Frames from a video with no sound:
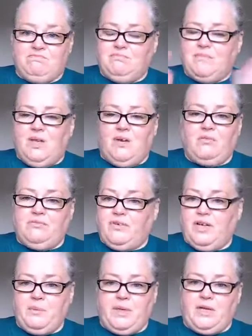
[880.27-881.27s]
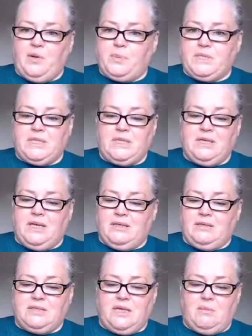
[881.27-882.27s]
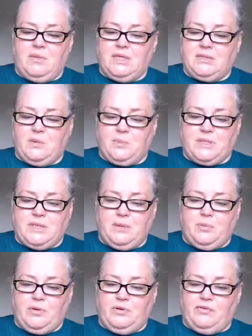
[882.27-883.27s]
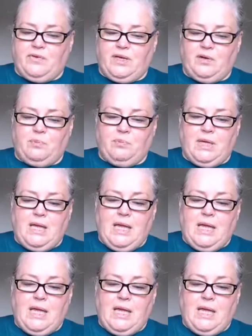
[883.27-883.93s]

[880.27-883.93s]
5-minute cup of tea and 10 minutes cup of tea, putting your feet up.